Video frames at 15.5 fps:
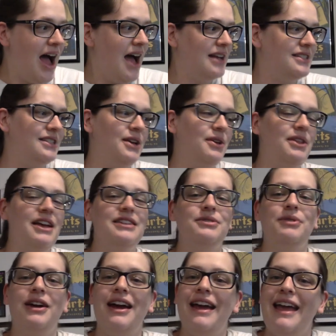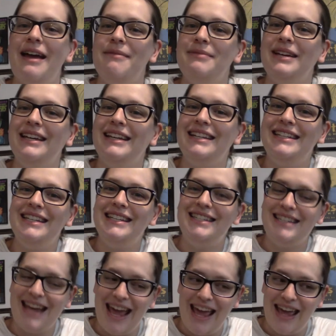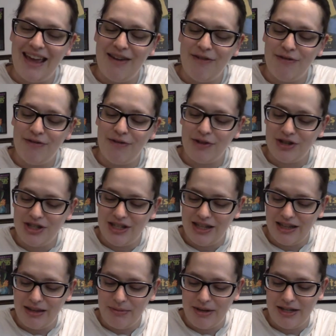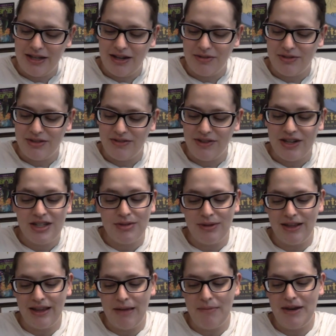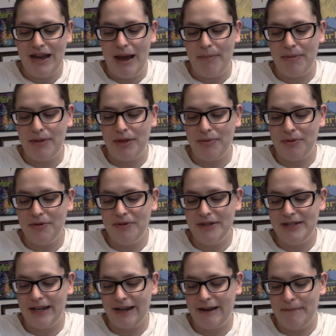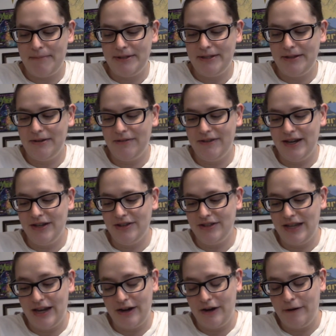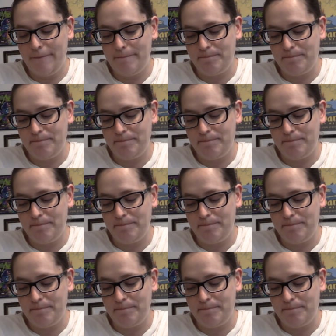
So that's where I am today. Fortunately, my daughter was very sweet and let me nap through the second episode of Daniel Tiger.